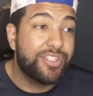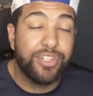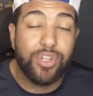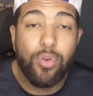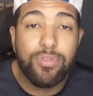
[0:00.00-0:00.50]
You
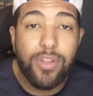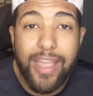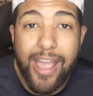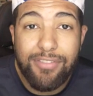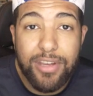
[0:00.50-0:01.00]
don't really
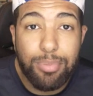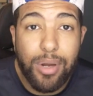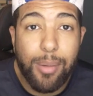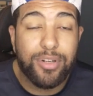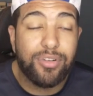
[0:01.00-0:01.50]
have any
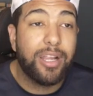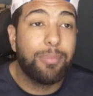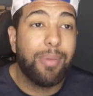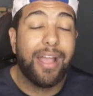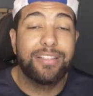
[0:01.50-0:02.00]
prominent running
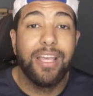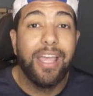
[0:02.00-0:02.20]
backs.